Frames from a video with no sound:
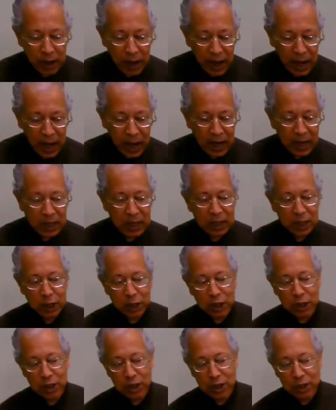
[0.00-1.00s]

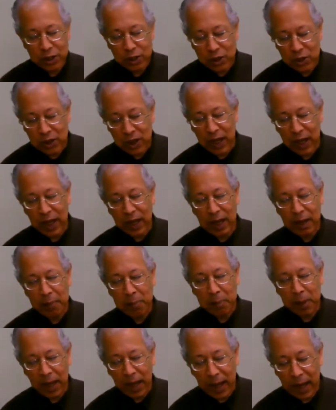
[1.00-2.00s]
act, say,
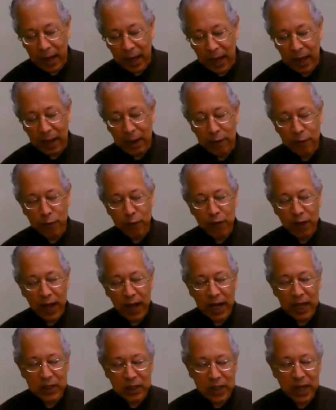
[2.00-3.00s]
behave
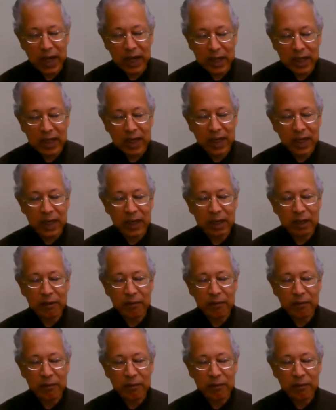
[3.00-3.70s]
as I did.